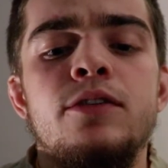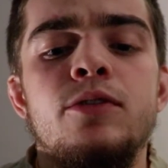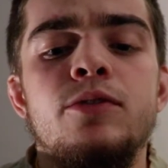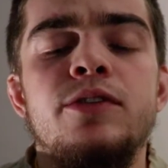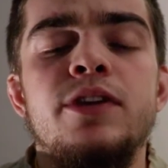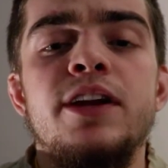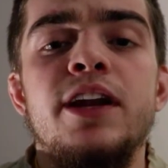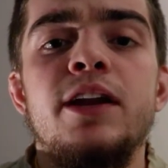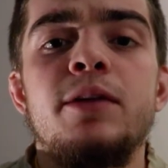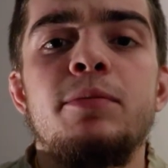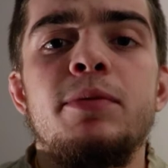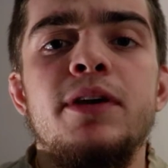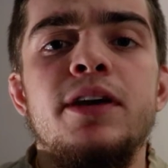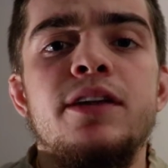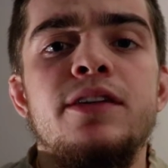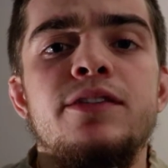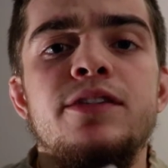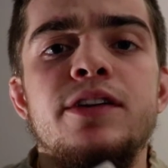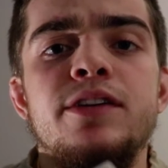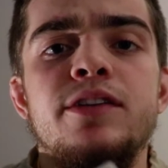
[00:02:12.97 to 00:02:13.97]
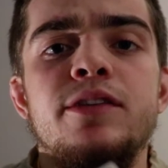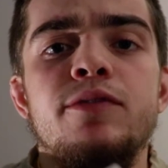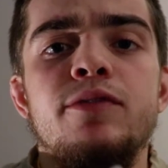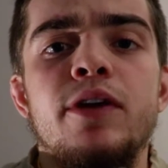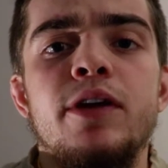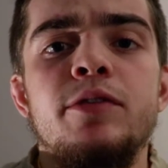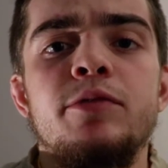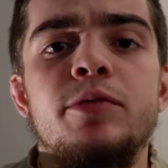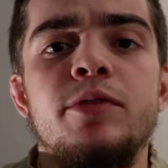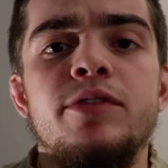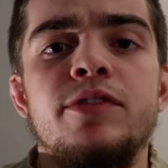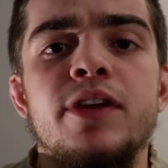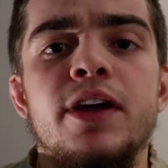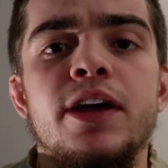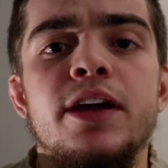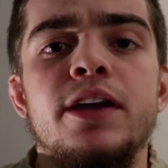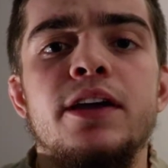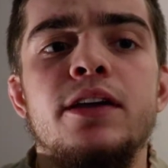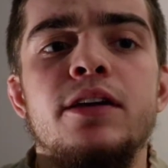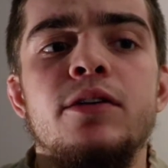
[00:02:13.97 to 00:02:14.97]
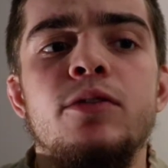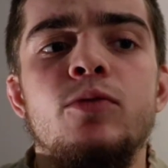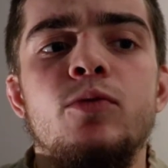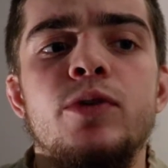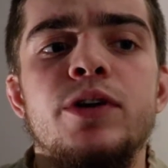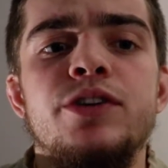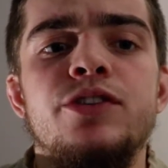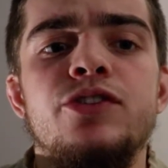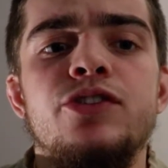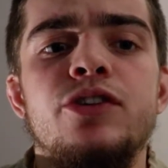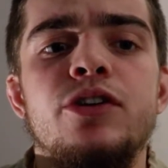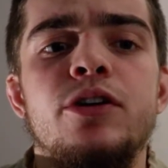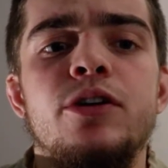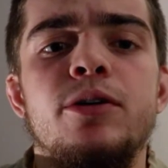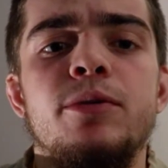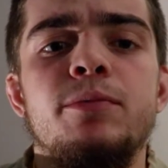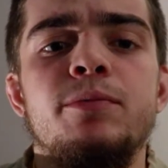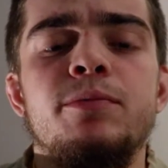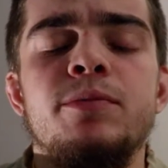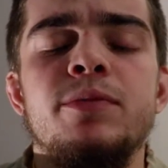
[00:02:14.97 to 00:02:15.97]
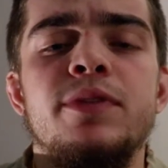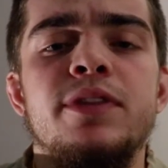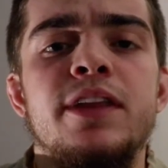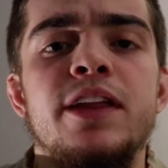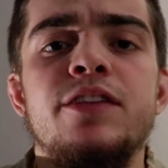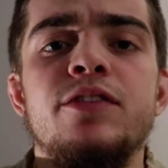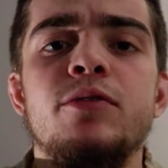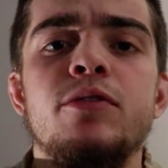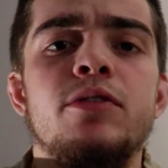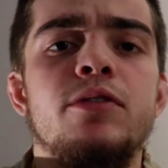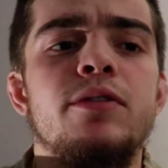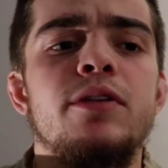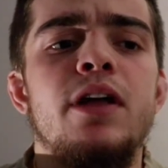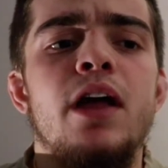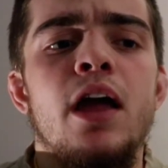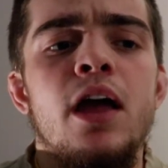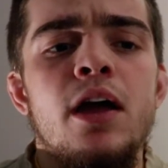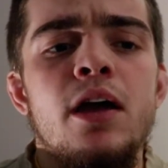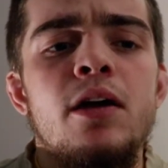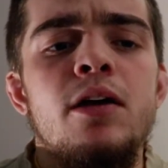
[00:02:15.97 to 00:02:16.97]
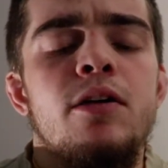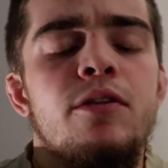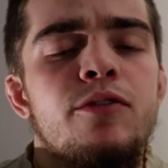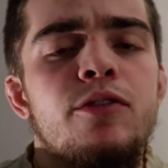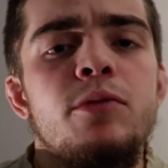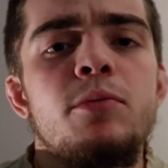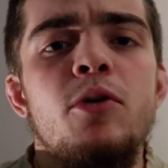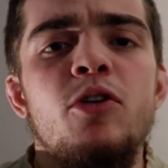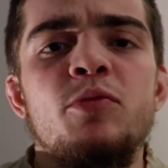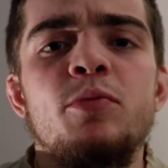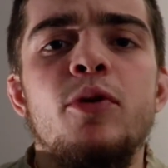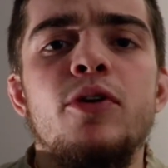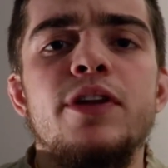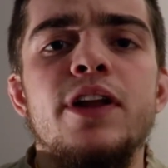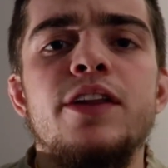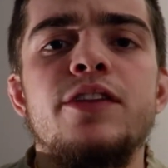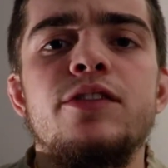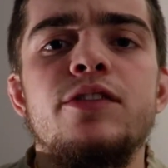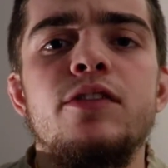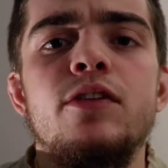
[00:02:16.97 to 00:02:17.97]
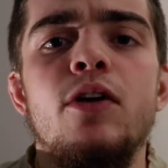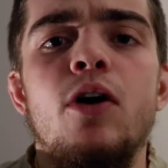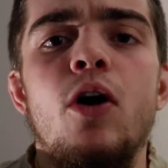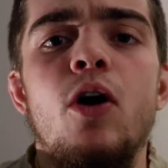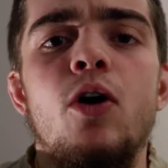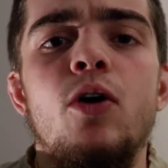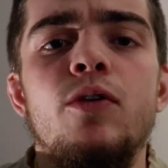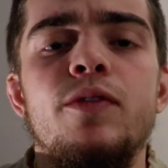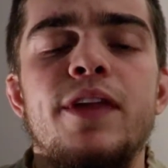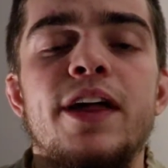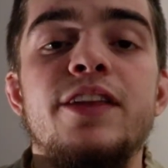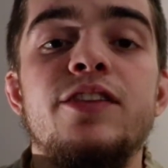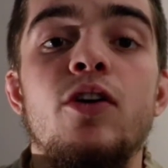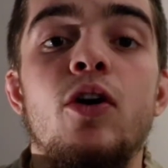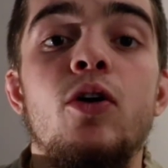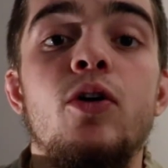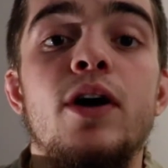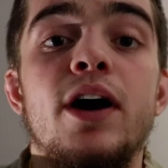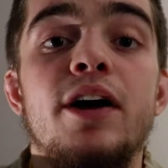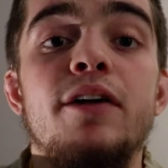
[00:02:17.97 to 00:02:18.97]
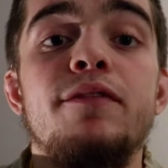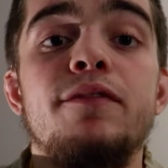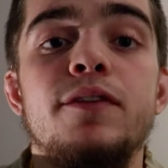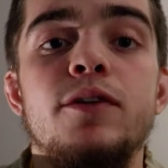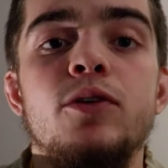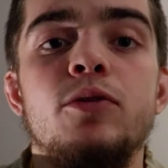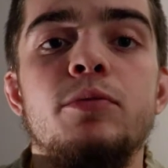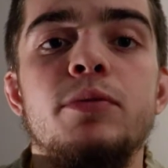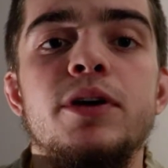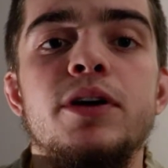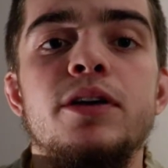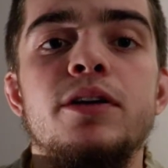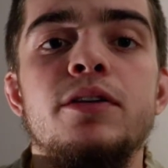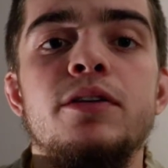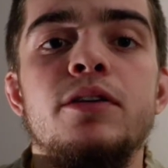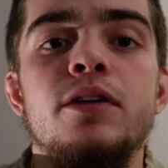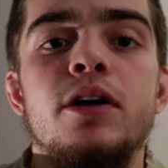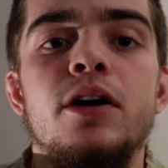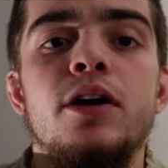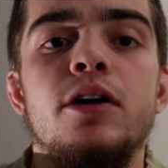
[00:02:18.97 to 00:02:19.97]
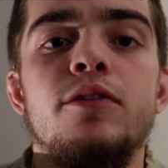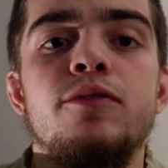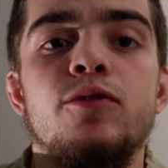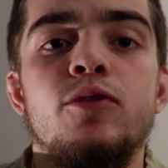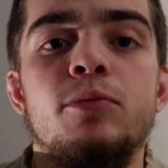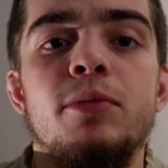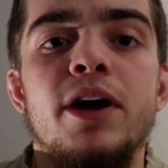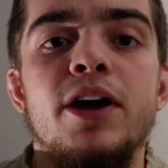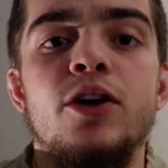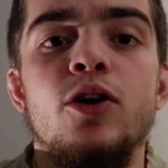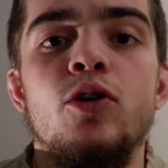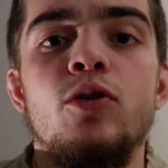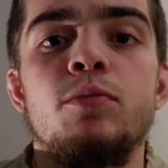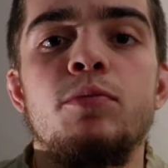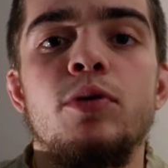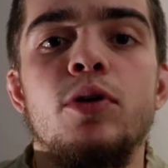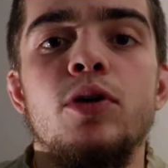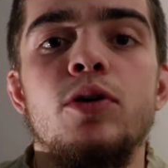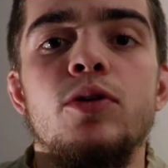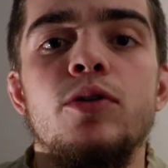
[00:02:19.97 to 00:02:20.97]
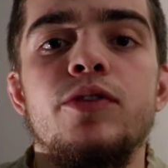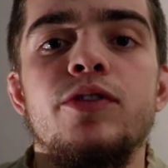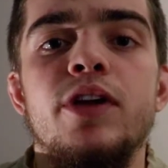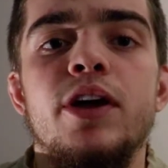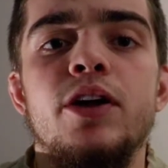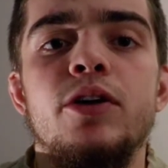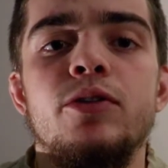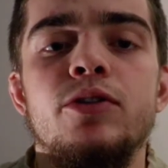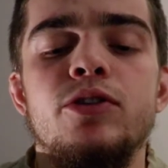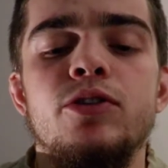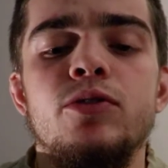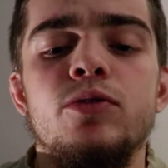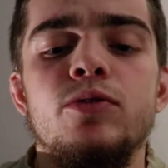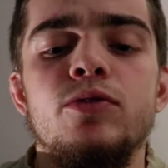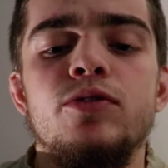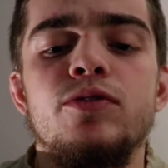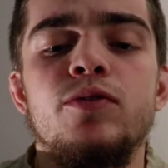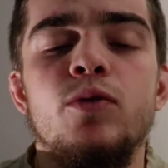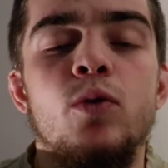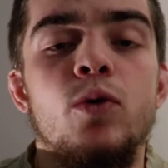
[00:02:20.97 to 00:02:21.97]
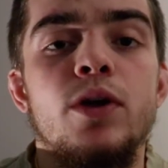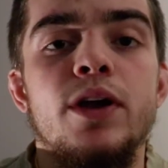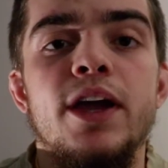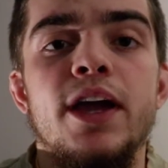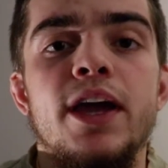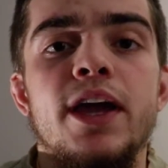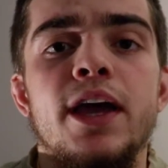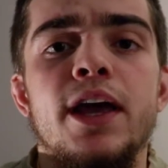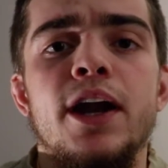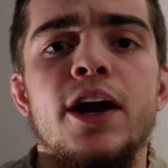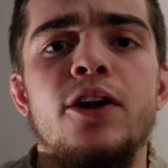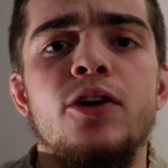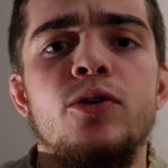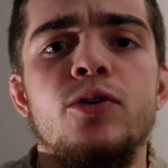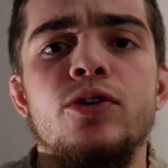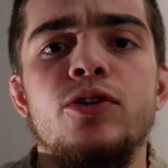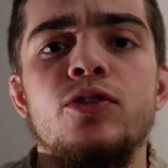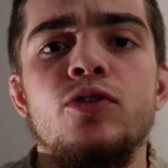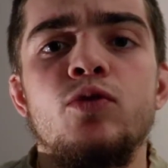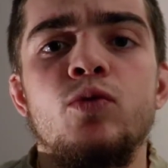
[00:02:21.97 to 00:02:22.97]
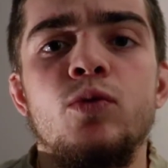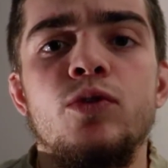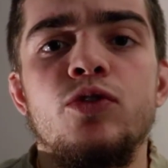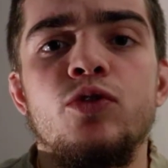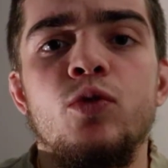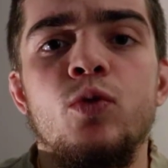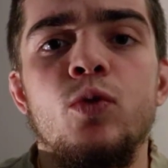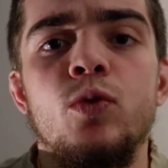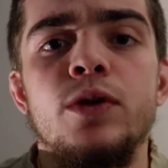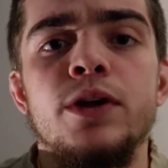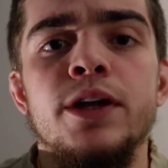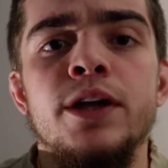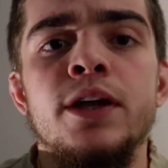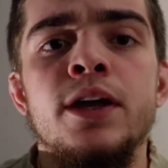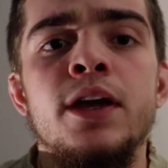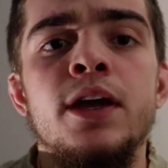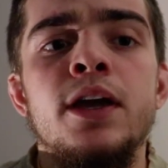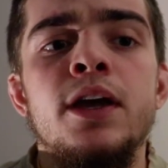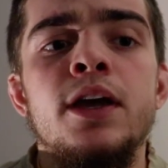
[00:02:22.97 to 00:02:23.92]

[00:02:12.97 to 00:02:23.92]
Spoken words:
1080p at 60 frames per second, which that's, for the most part, that's all I film in for my GoPros. I don't use 4K and I don't use 120.